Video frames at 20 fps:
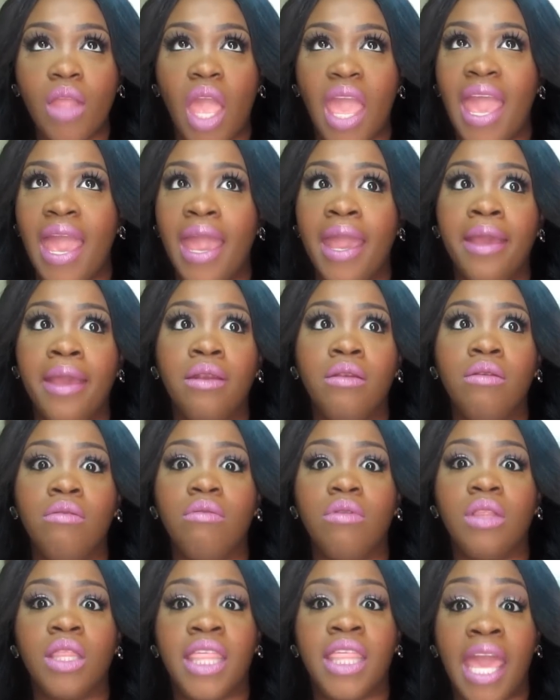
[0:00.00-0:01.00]

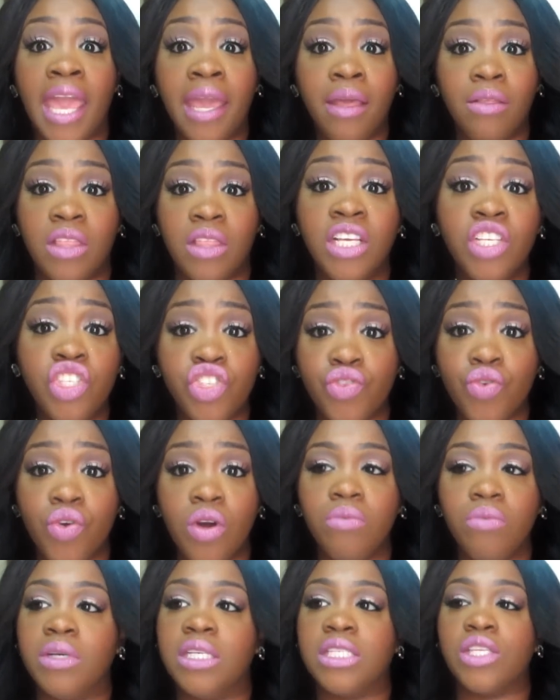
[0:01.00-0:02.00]
and they this
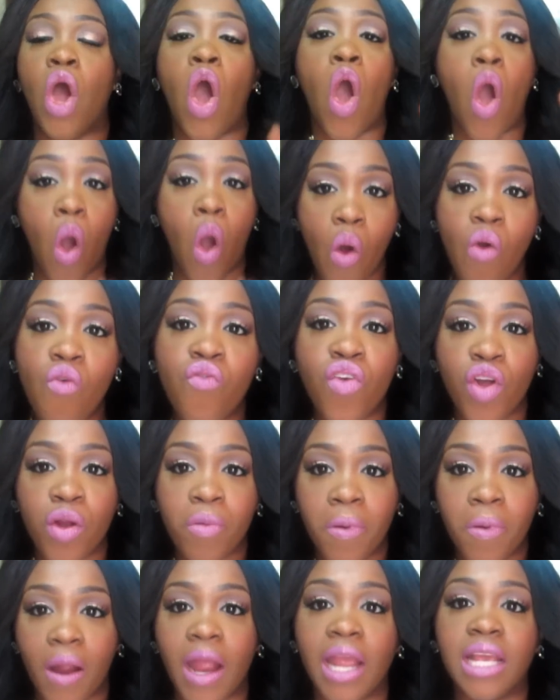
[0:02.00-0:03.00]
store was
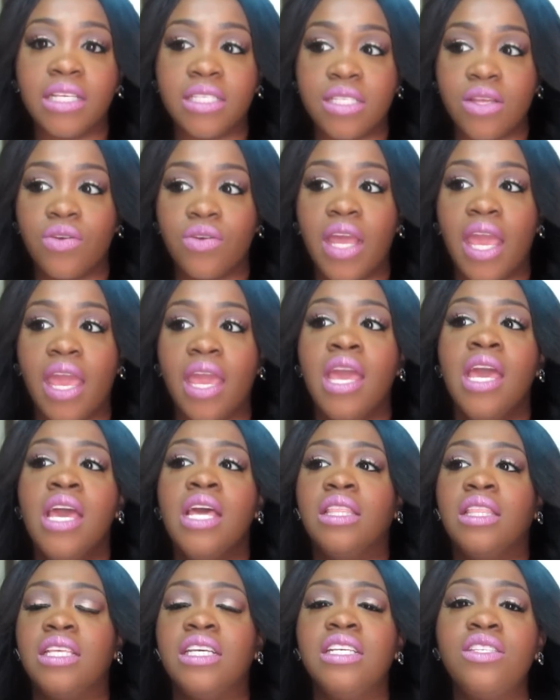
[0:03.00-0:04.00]
overpriced, okay?
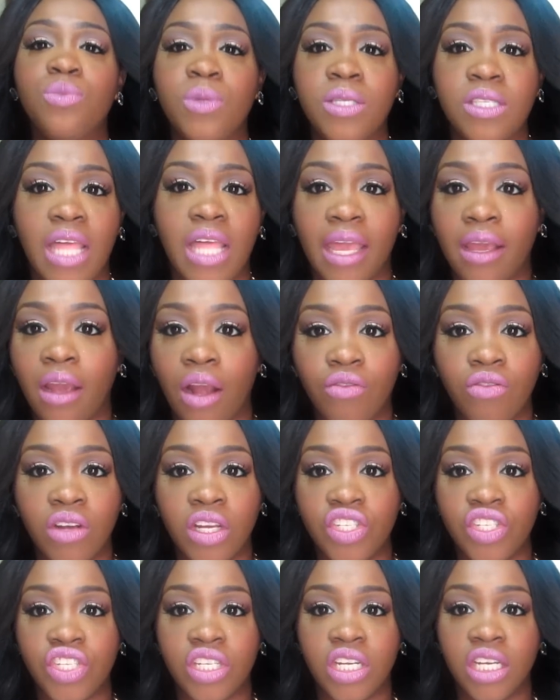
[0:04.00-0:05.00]
This was like
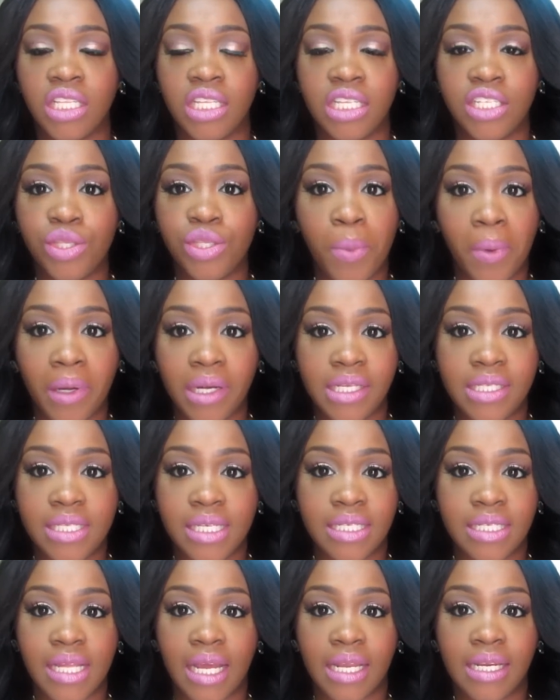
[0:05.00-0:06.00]
originally
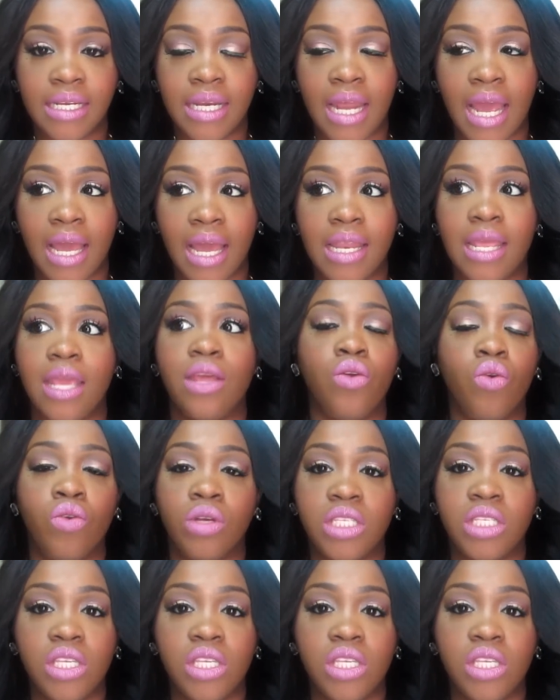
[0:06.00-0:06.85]
twenty-six ninety-nine and on